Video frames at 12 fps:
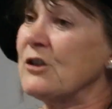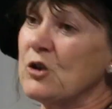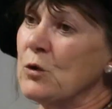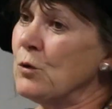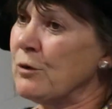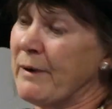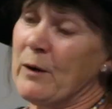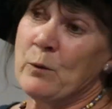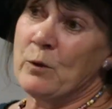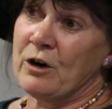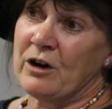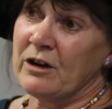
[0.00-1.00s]
to talk about
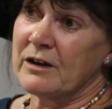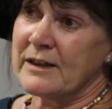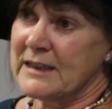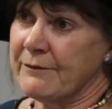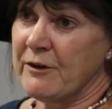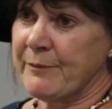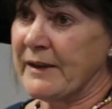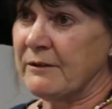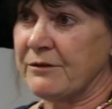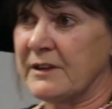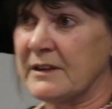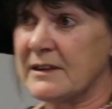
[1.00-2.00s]
work as if it
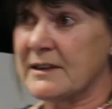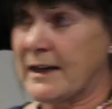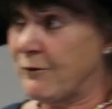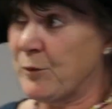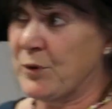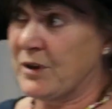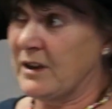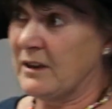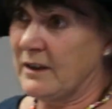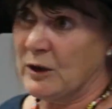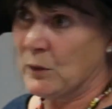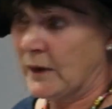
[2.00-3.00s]
benefits everybody
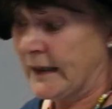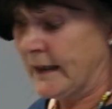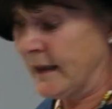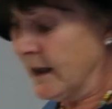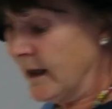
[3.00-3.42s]
equally,